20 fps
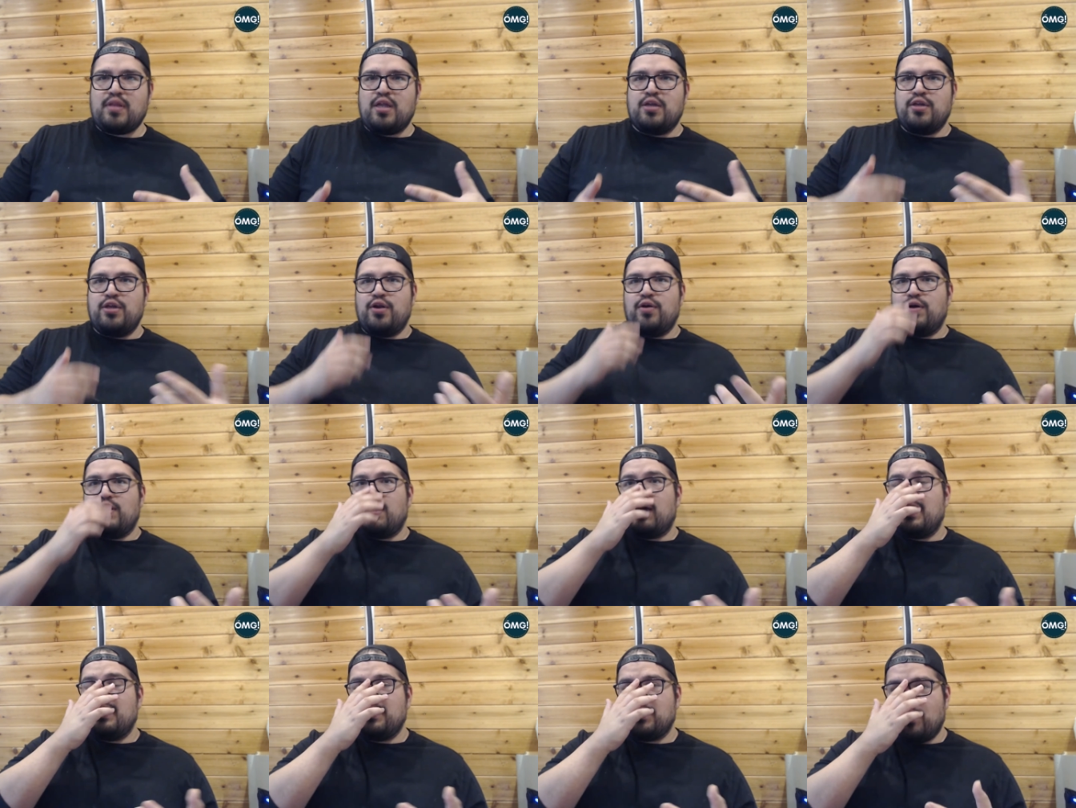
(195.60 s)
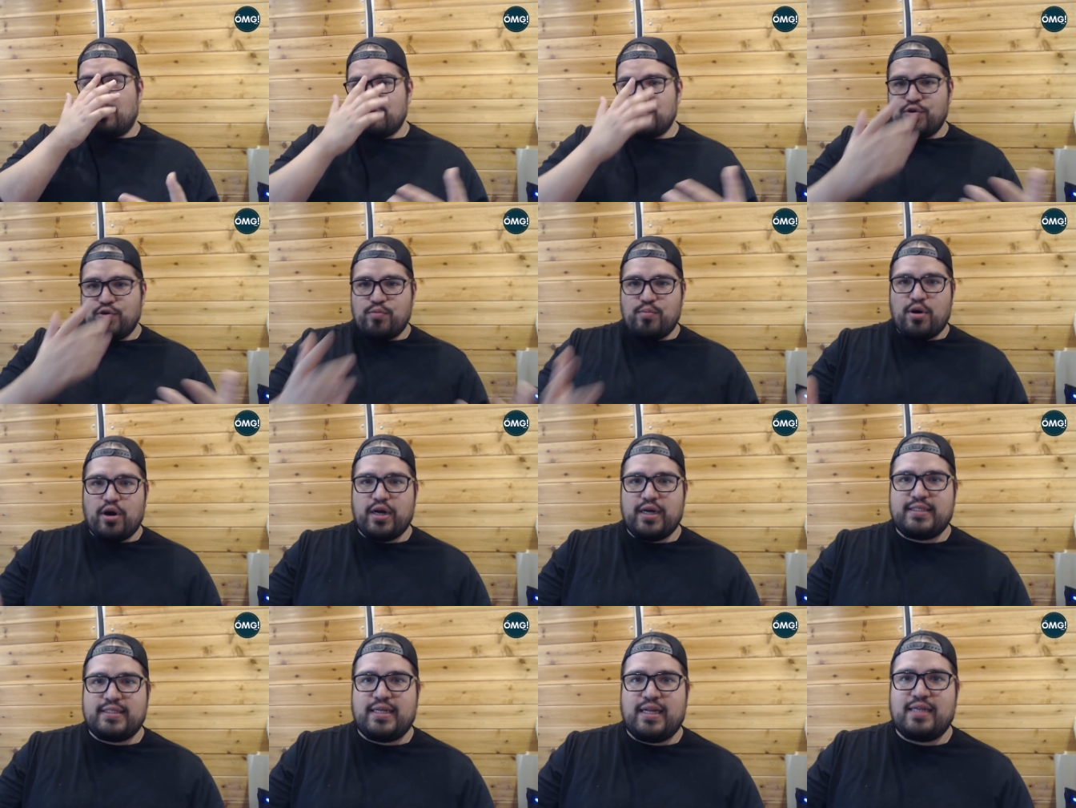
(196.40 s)
a lot of these old school
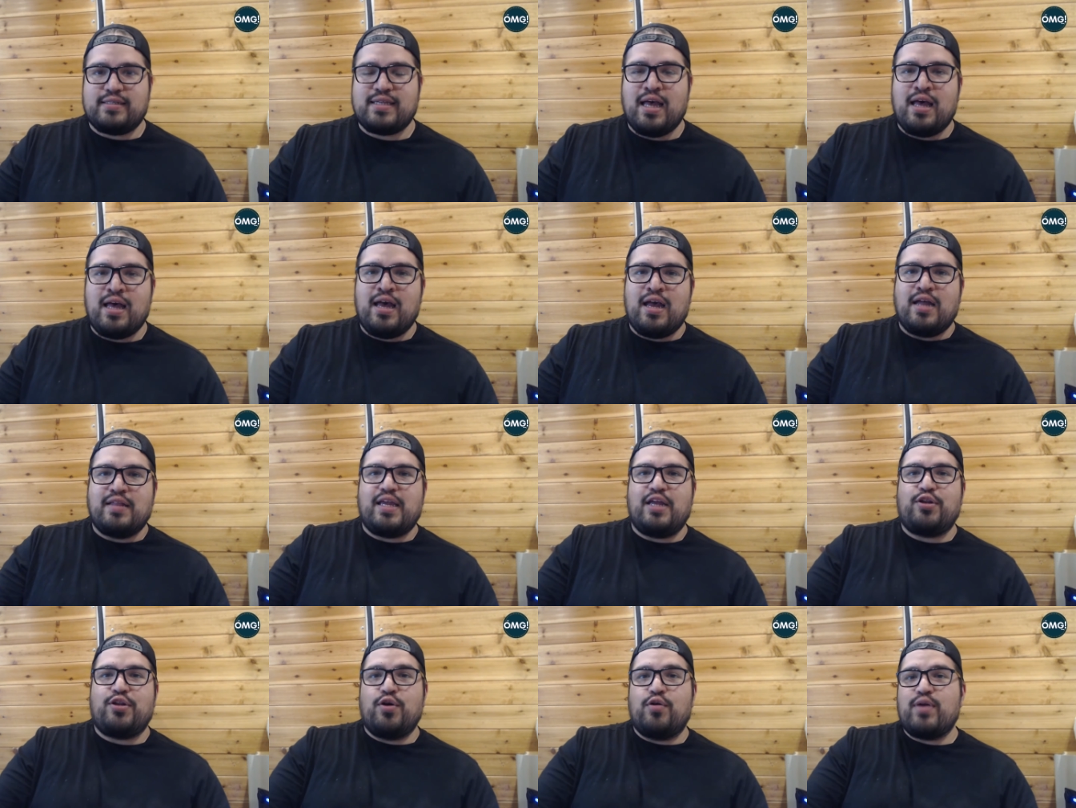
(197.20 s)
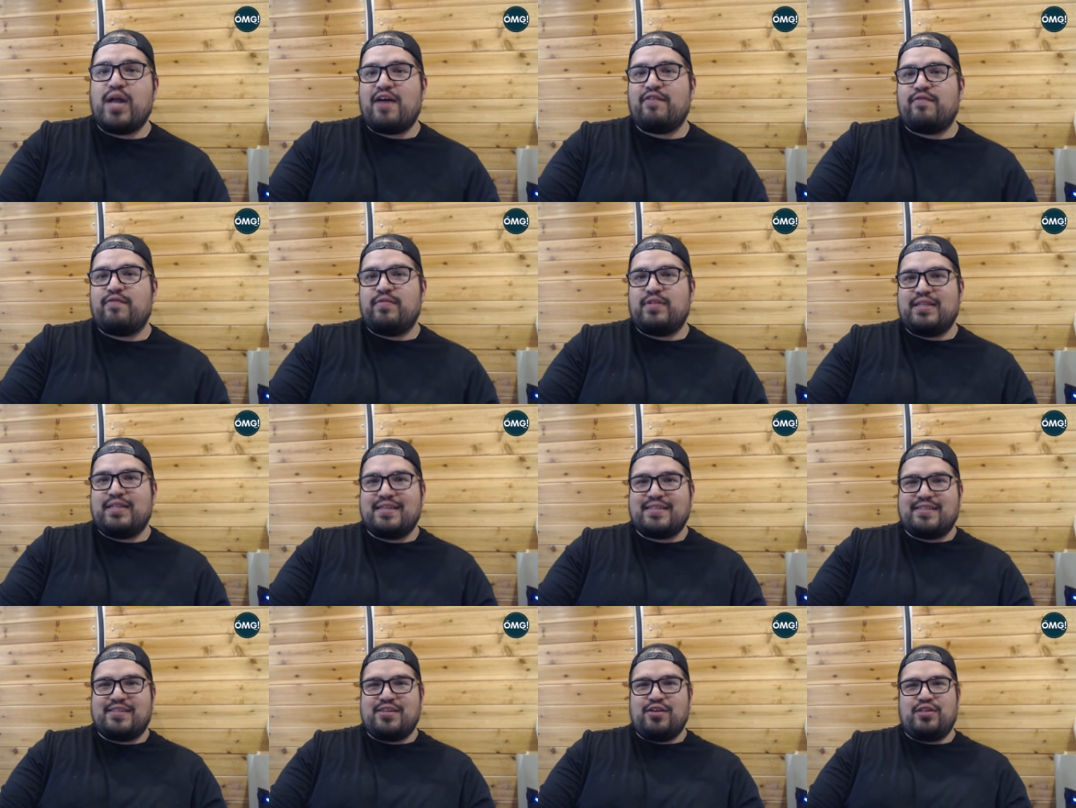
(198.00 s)
marketing techniques, they don't have
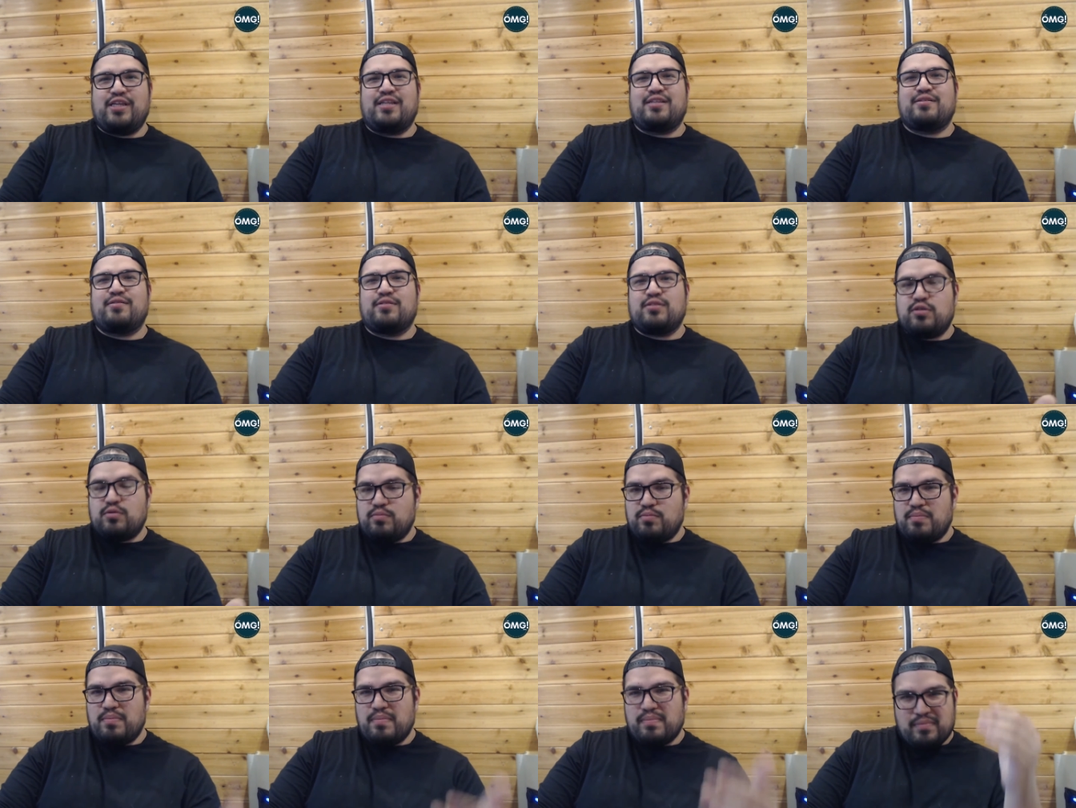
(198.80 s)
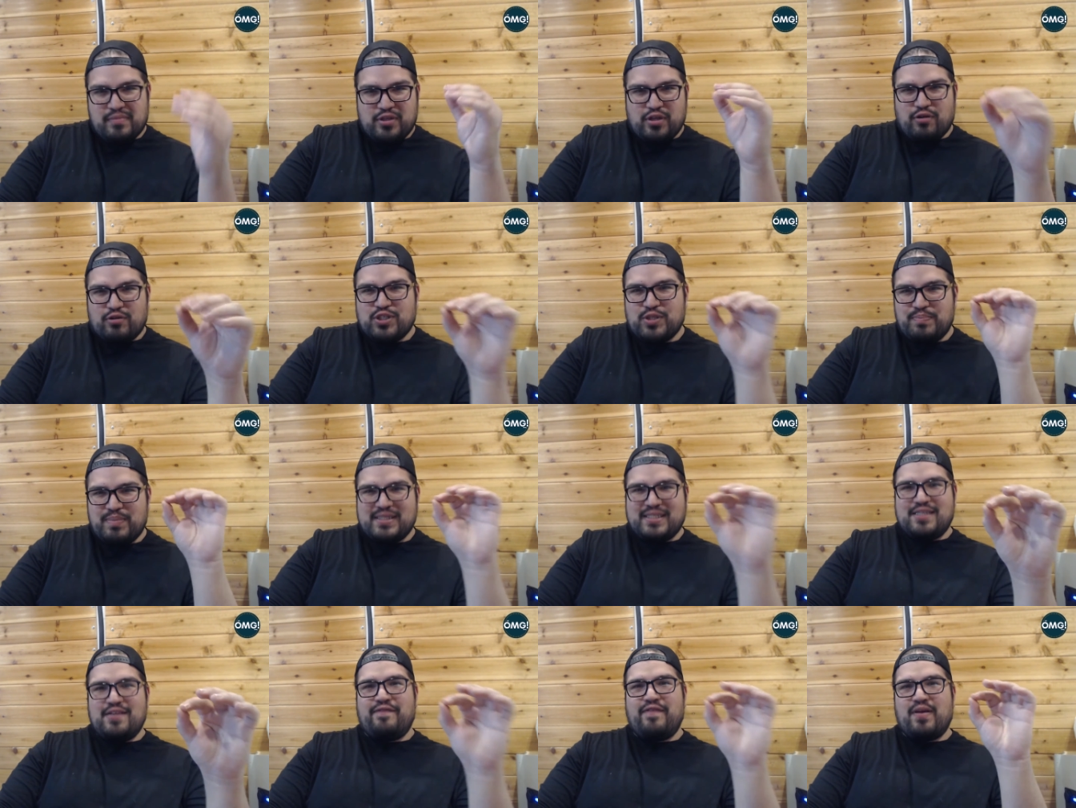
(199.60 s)
necessarily
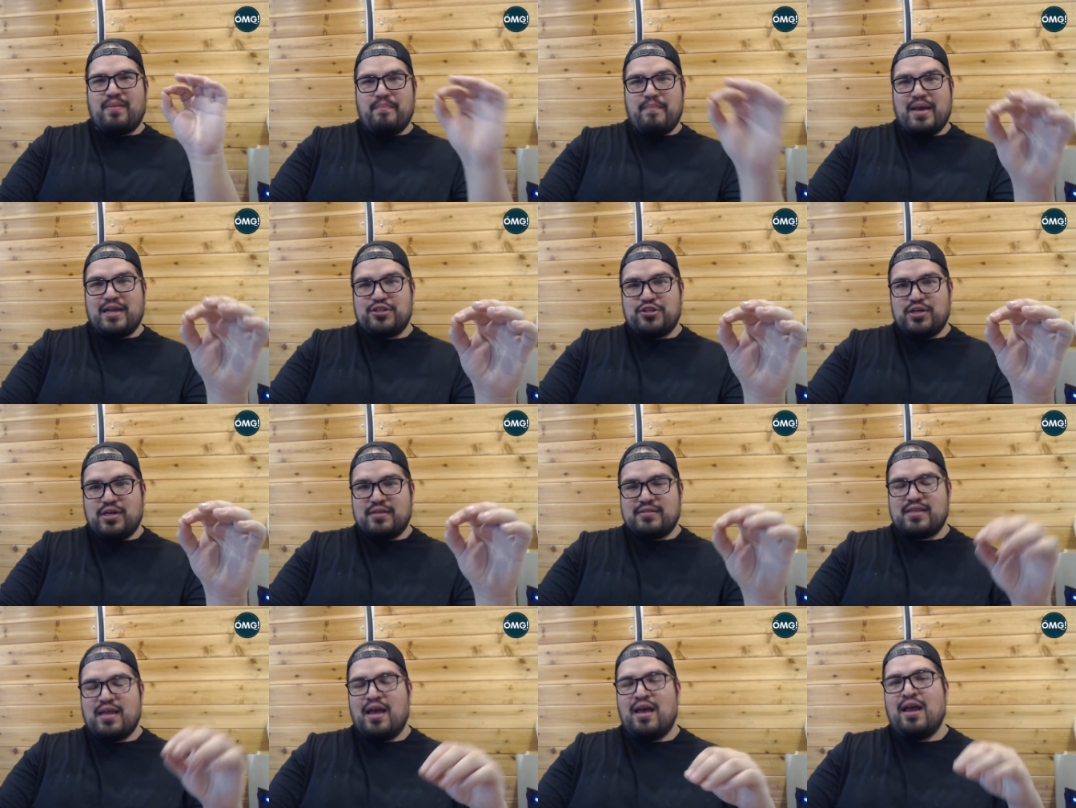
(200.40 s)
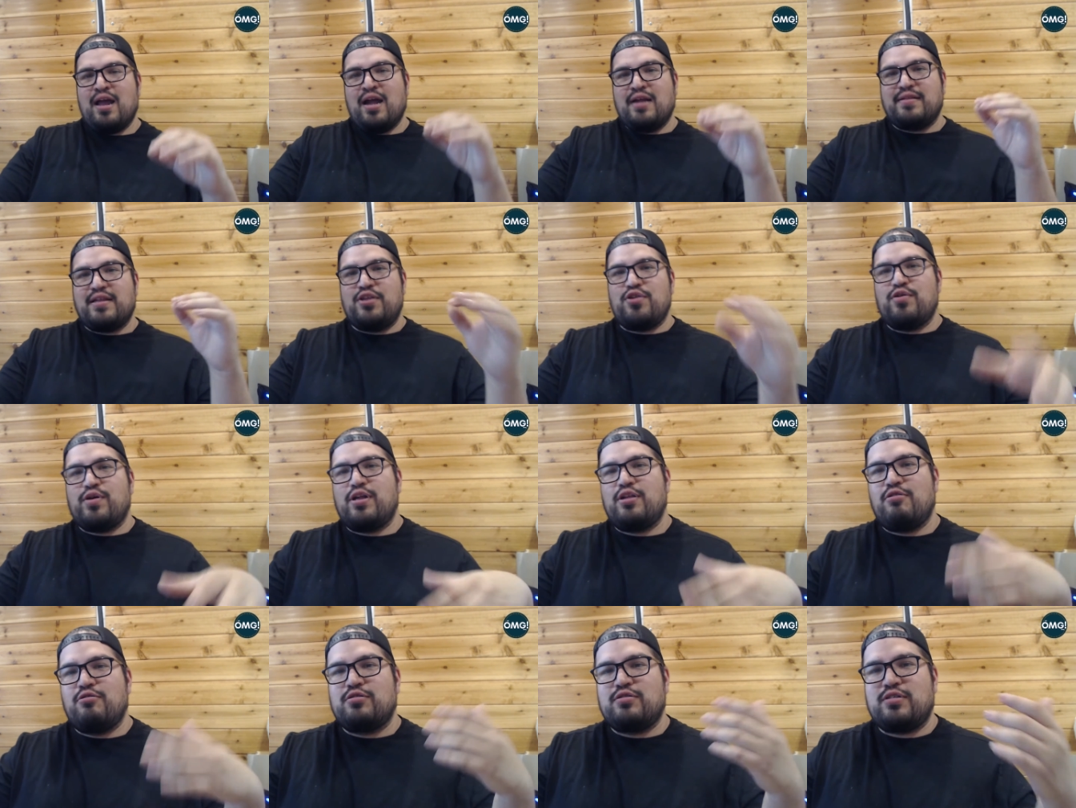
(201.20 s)
specific metrics that you
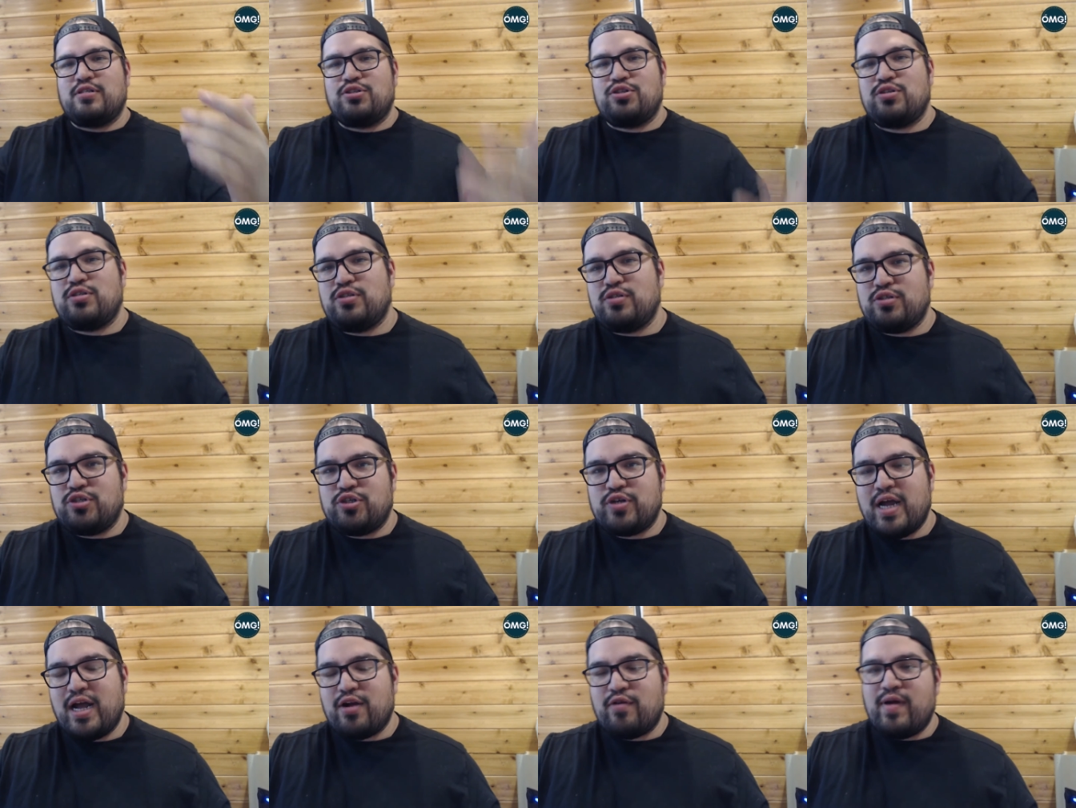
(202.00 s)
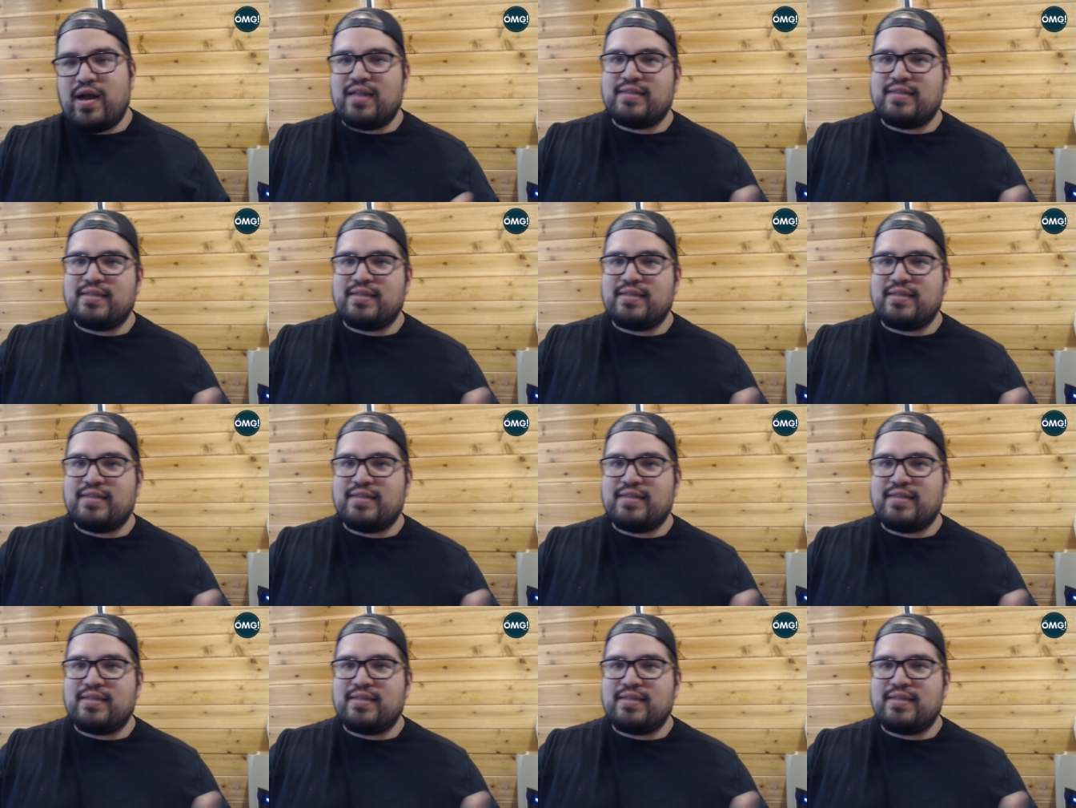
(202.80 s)
can use to track, right?